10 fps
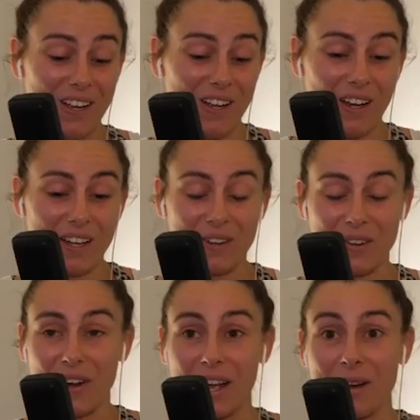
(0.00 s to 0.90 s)
I don't
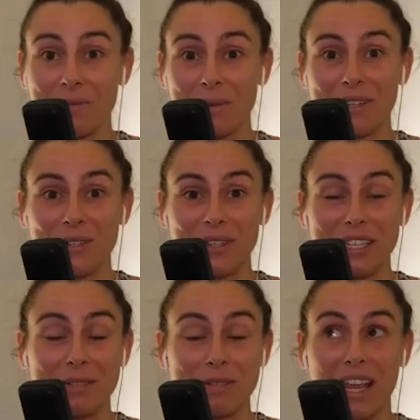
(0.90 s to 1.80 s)
know how I'm going to do
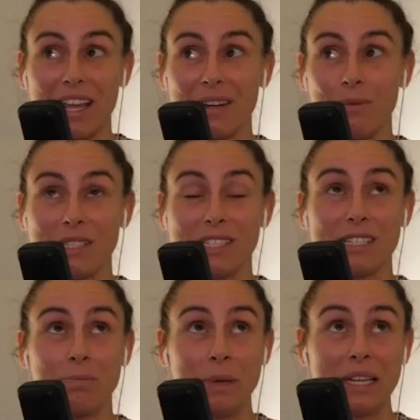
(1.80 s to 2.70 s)
this. My head was
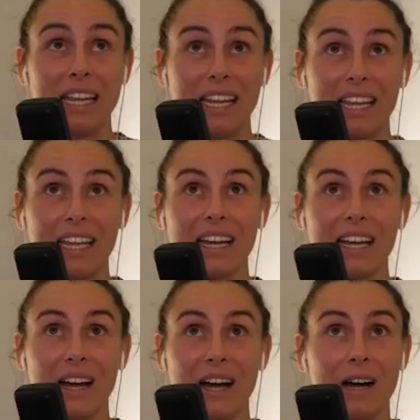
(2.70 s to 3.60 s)
spinning,
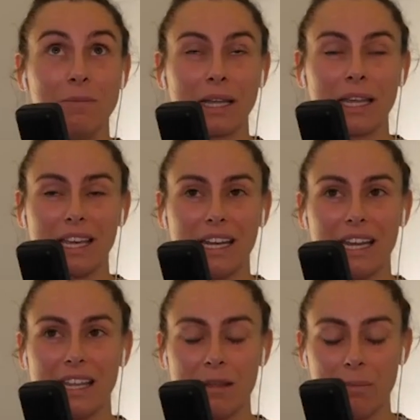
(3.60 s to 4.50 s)
um, like getting
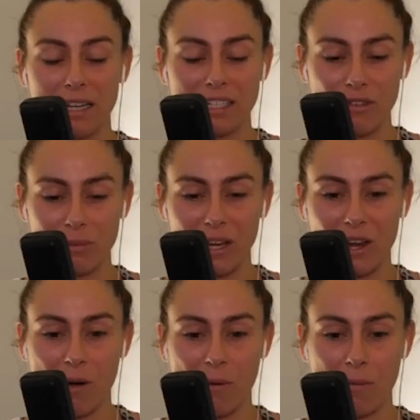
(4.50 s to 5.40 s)
in the bus from the
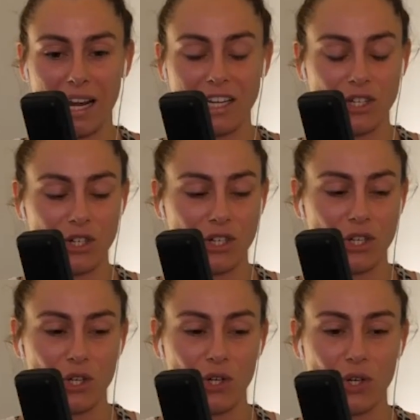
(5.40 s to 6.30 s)
accommodation
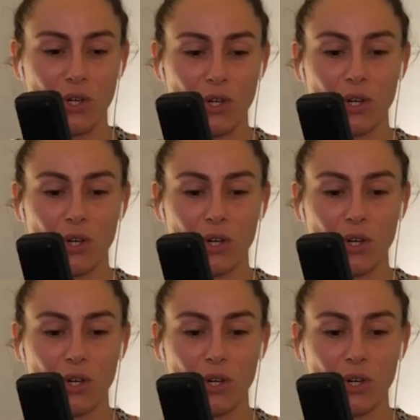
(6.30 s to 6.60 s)
to